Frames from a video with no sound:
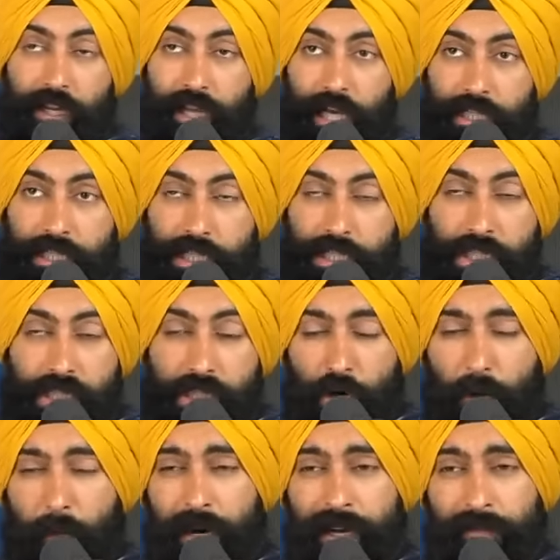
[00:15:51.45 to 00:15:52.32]
that
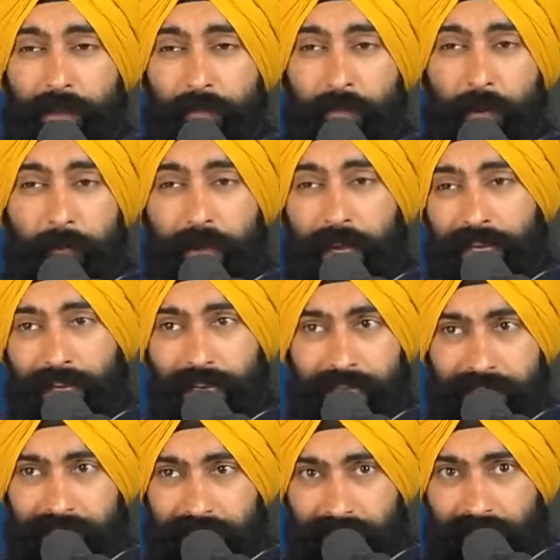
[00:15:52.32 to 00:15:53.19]
so many people make
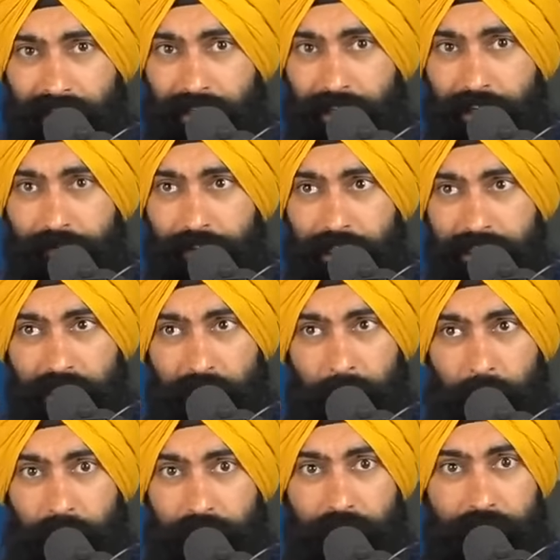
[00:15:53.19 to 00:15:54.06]
isn't that they invest
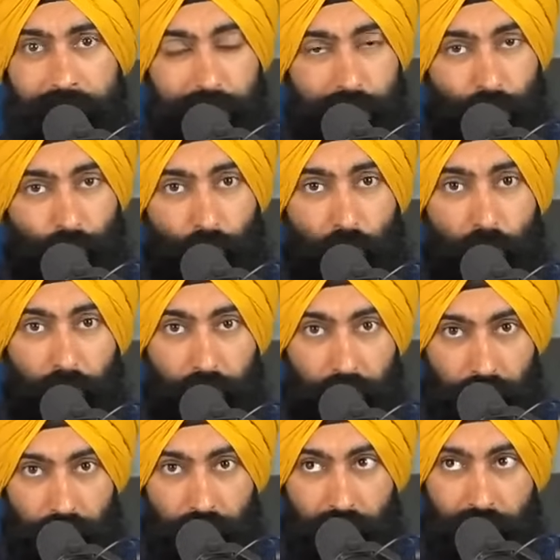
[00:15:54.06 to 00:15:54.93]
their money into the
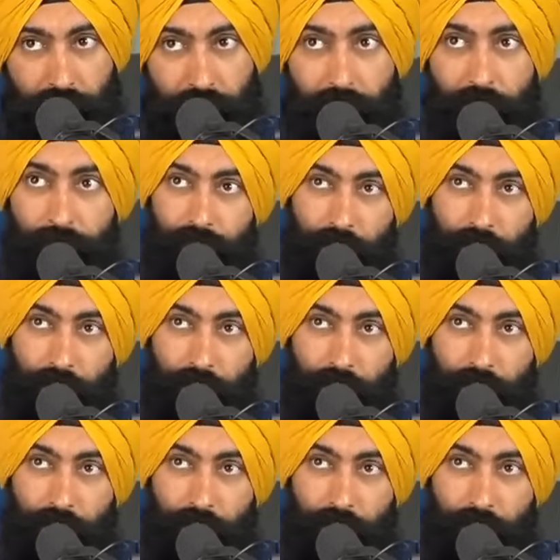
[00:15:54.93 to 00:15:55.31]
wrong thing.